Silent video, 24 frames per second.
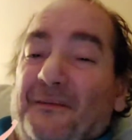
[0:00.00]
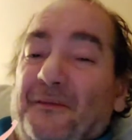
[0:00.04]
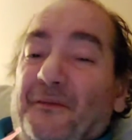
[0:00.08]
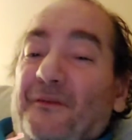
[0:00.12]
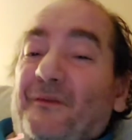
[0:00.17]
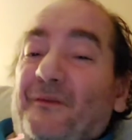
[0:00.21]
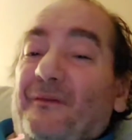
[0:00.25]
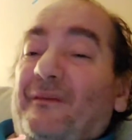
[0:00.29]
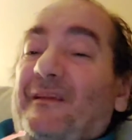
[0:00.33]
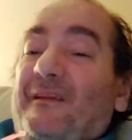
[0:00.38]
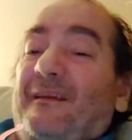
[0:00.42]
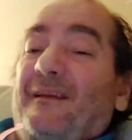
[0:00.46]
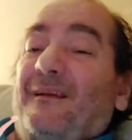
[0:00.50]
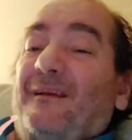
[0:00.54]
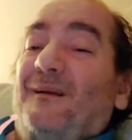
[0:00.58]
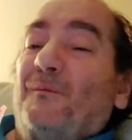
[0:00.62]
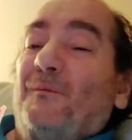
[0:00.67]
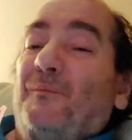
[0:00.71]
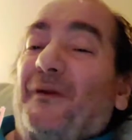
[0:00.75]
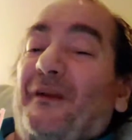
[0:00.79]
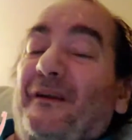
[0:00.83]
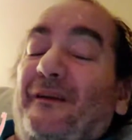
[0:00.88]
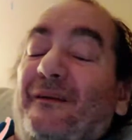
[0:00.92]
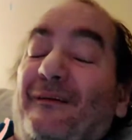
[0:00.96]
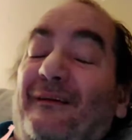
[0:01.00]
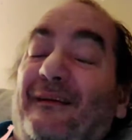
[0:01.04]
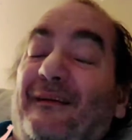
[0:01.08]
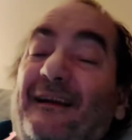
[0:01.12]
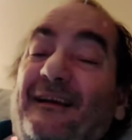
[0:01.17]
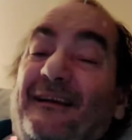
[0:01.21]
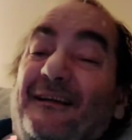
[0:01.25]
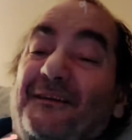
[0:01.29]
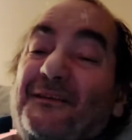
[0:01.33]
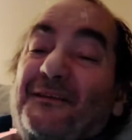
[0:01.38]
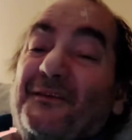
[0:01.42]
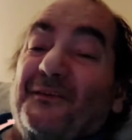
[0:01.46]
Do you care about your
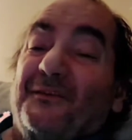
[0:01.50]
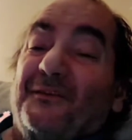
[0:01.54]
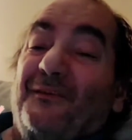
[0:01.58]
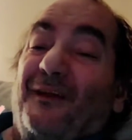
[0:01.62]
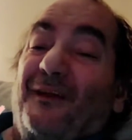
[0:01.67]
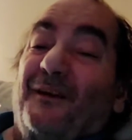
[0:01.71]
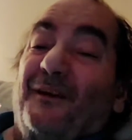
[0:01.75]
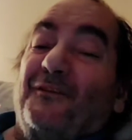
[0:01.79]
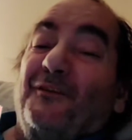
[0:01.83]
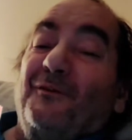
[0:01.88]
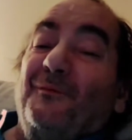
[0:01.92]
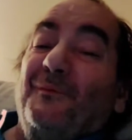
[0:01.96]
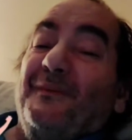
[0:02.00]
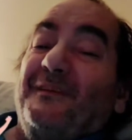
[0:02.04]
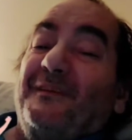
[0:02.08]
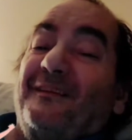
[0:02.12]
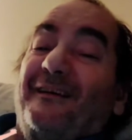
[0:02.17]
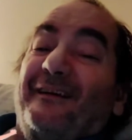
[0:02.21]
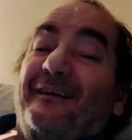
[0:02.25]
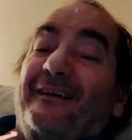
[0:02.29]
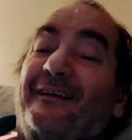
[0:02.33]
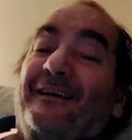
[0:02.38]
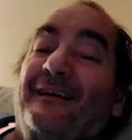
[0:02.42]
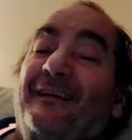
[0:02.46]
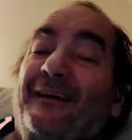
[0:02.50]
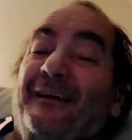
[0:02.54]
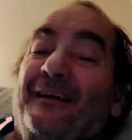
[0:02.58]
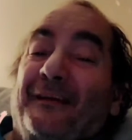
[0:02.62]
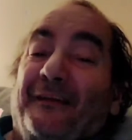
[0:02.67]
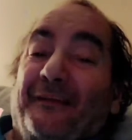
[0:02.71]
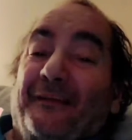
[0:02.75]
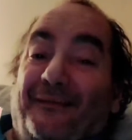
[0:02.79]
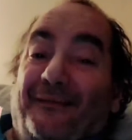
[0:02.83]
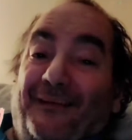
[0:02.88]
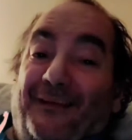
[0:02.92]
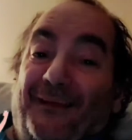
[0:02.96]
conscious thoughts? Someone tell you
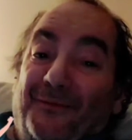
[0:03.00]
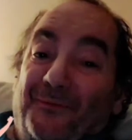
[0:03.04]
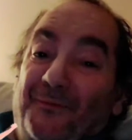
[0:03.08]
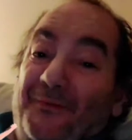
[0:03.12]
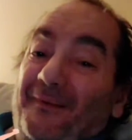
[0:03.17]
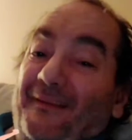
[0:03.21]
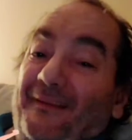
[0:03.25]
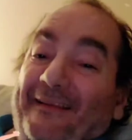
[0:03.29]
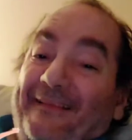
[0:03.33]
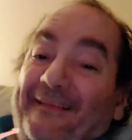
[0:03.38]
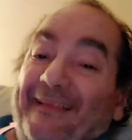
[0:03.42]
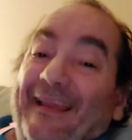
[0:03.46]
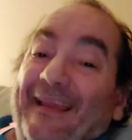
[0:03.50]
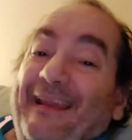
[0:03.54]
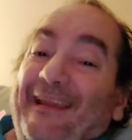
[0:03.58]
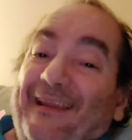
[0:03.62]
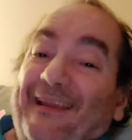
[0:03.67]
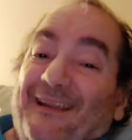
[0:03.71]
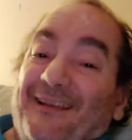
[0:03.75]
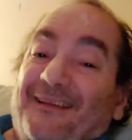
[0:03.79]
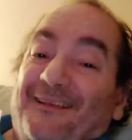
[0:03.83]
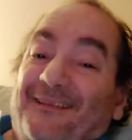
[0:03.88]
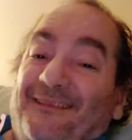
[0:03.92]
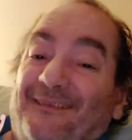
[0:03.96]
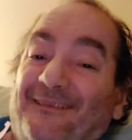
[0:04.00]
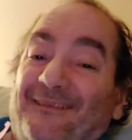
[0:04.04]
you're not really thinking.